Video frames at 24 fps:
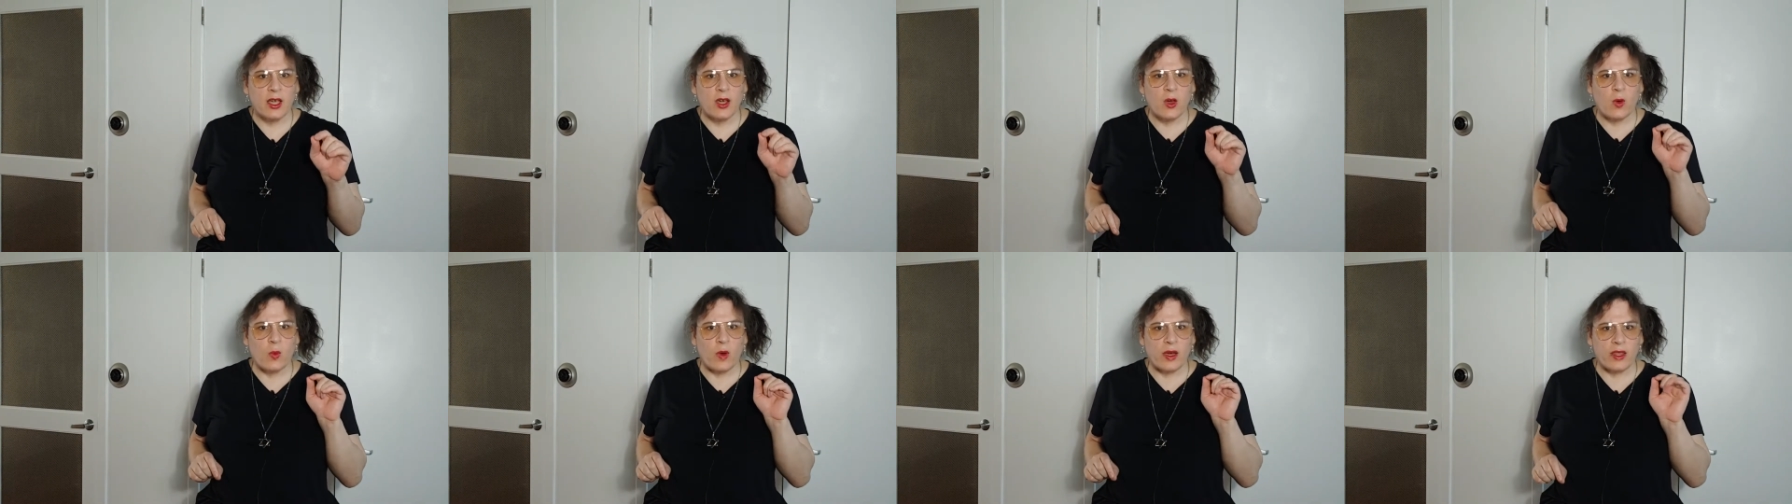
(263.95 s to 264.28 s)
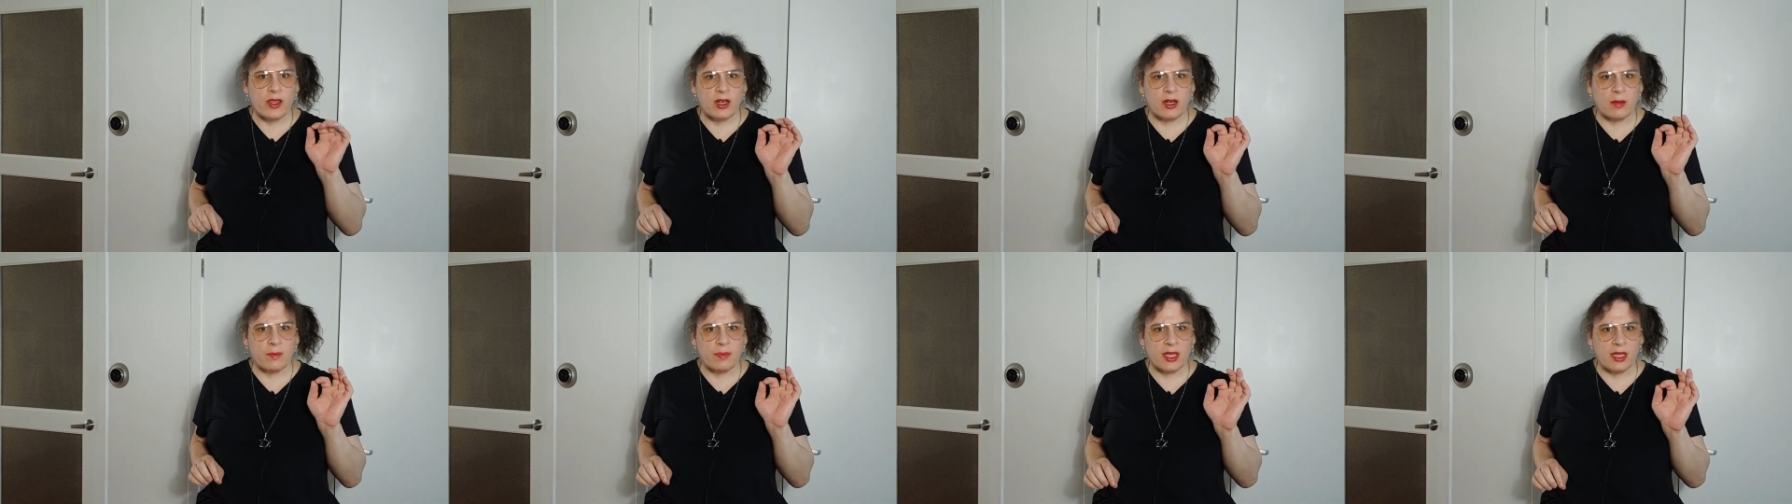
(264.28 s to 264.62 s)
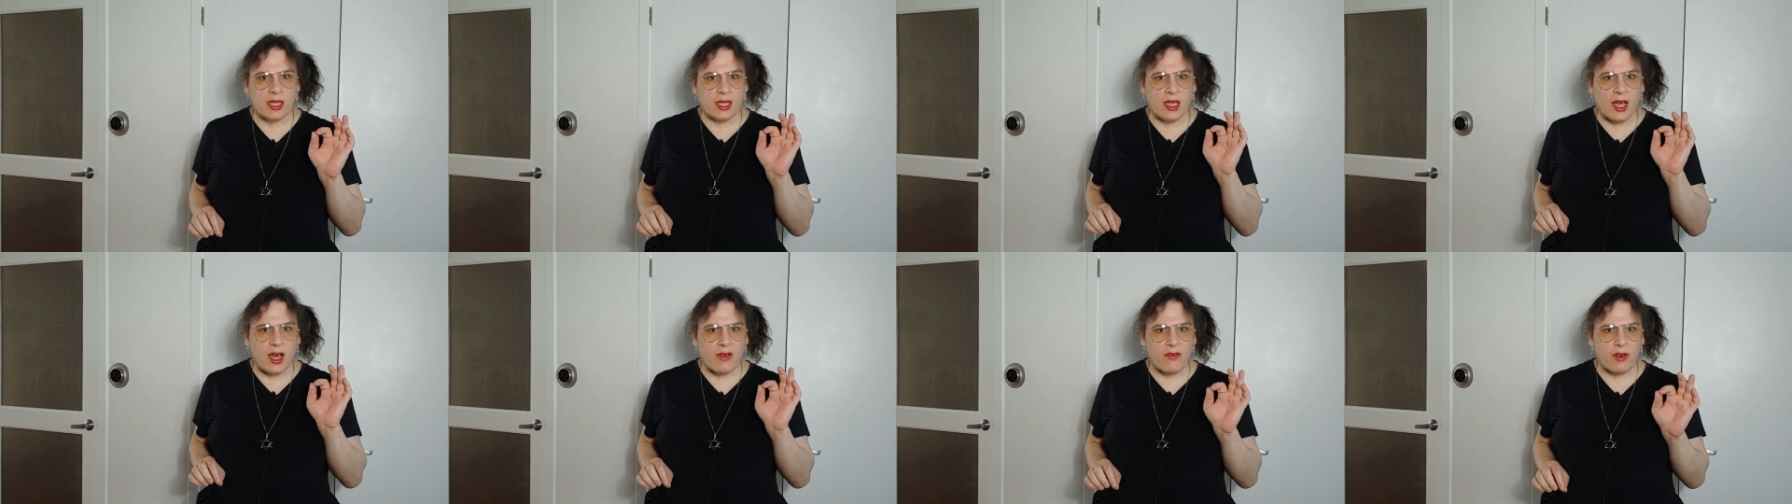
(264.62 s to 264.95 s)
whether it be the
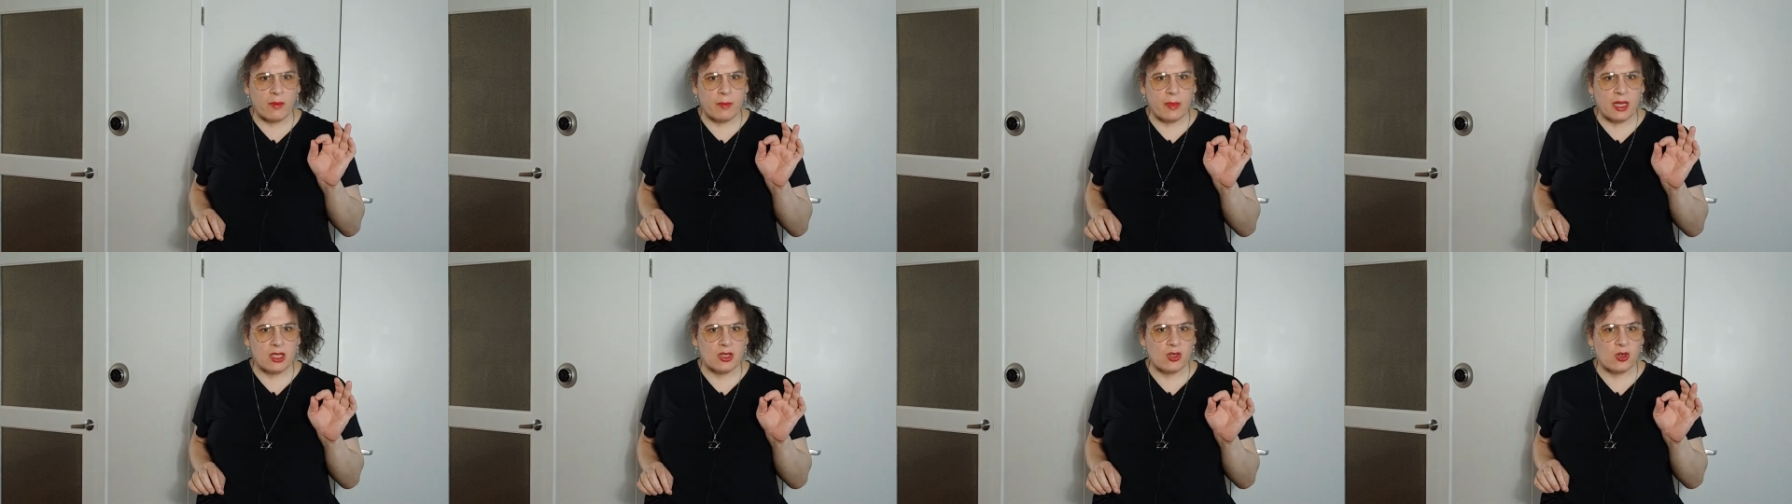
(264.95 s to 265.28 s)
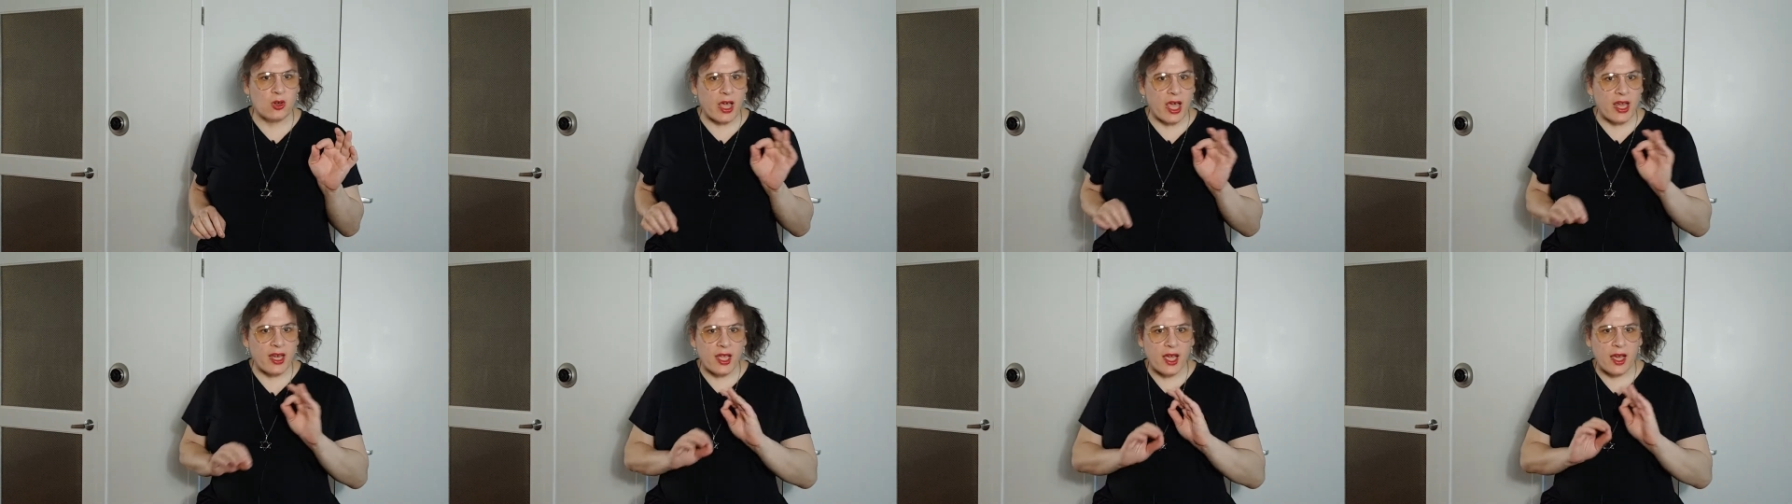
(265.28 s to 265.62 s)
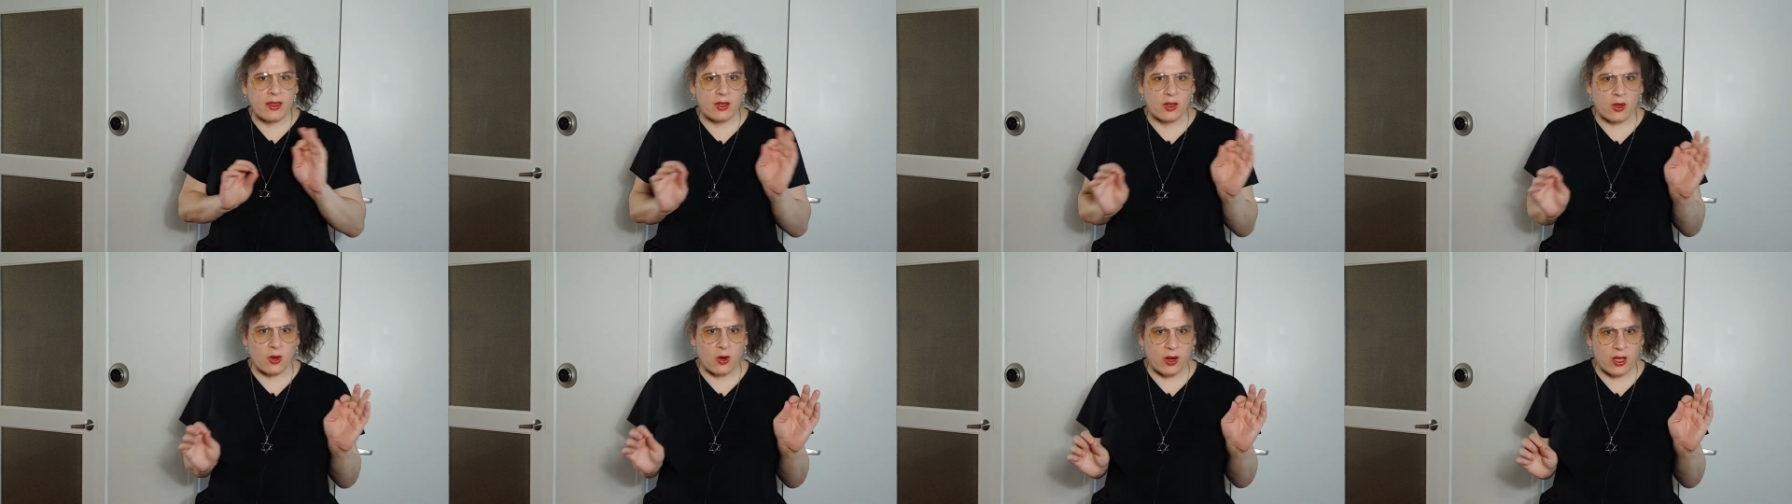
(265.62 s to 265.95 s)
government or any
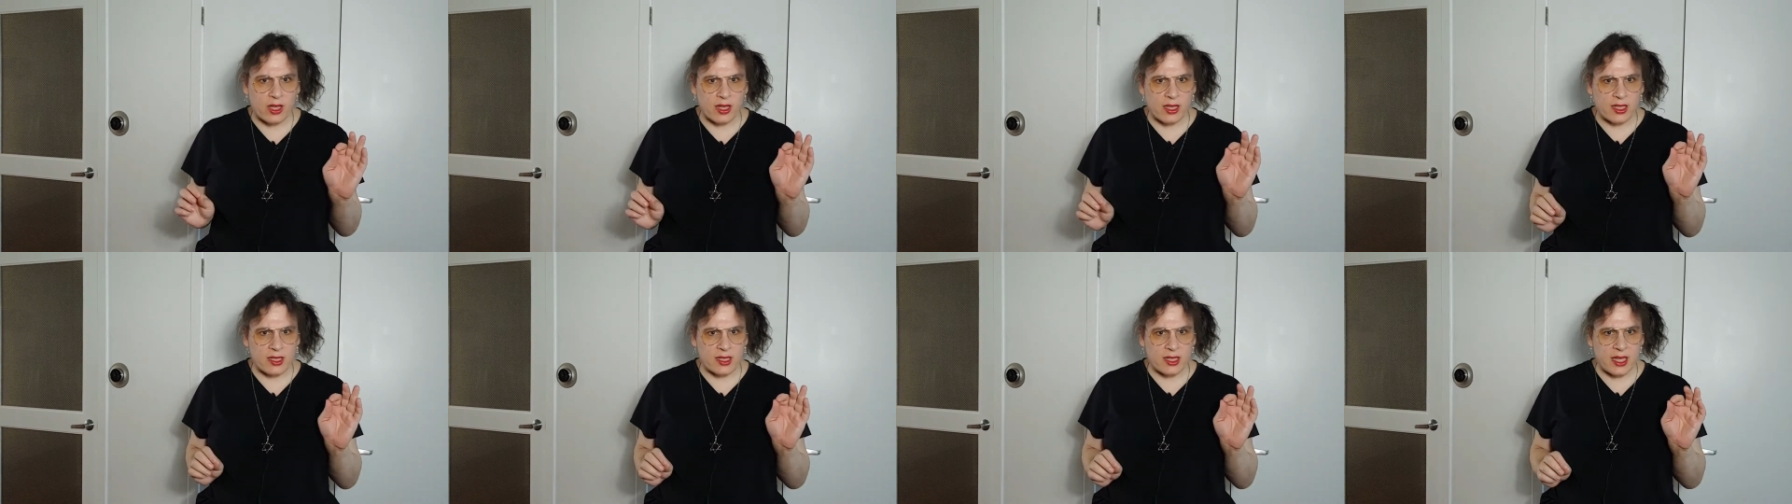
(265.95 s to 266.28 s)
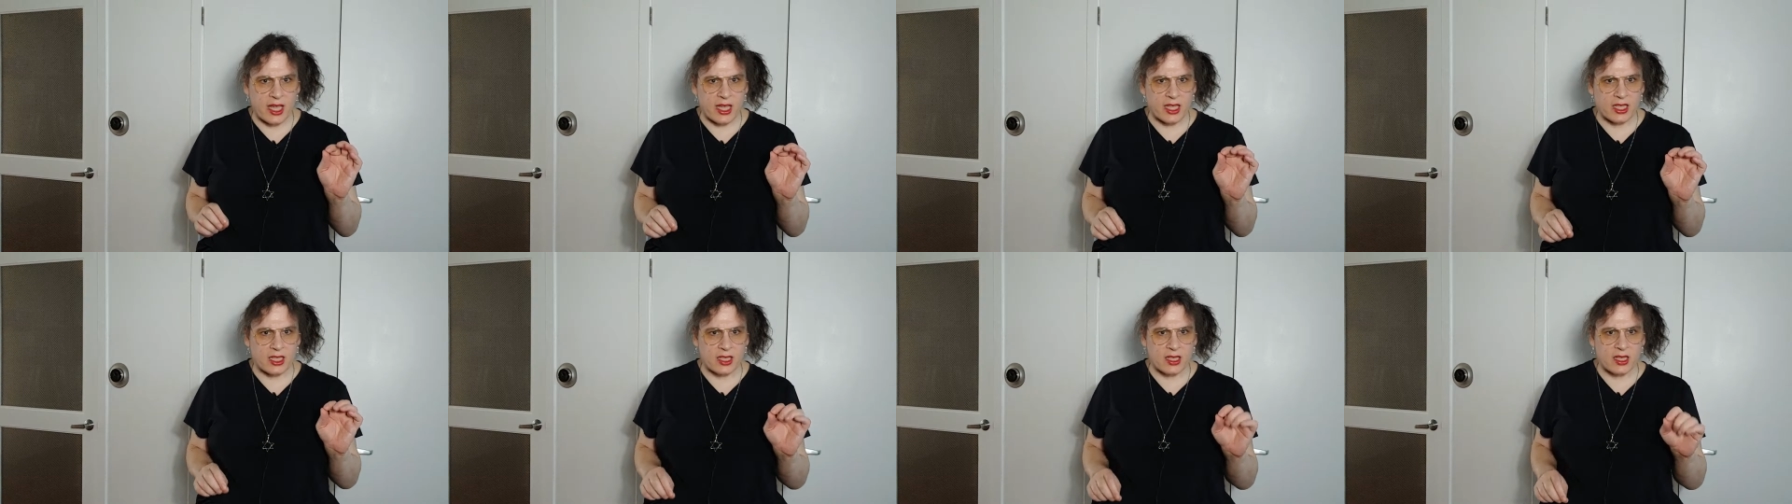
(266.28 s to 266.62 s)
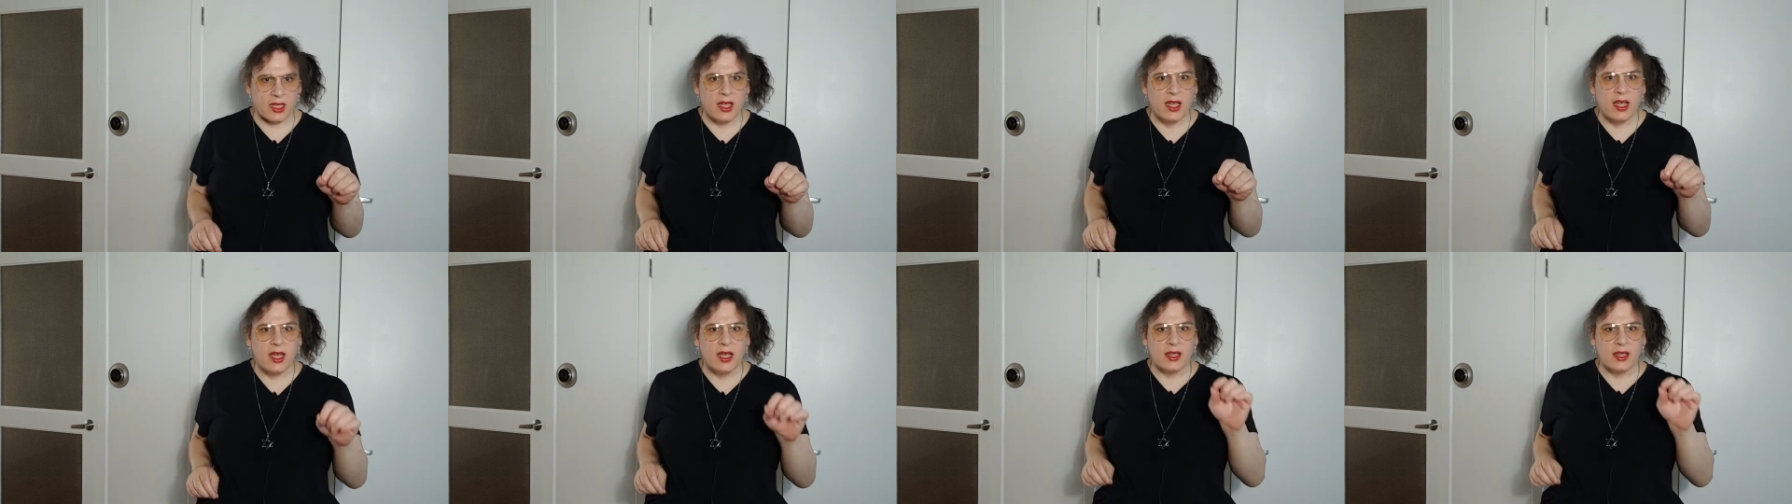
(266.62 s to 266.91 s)
other organization,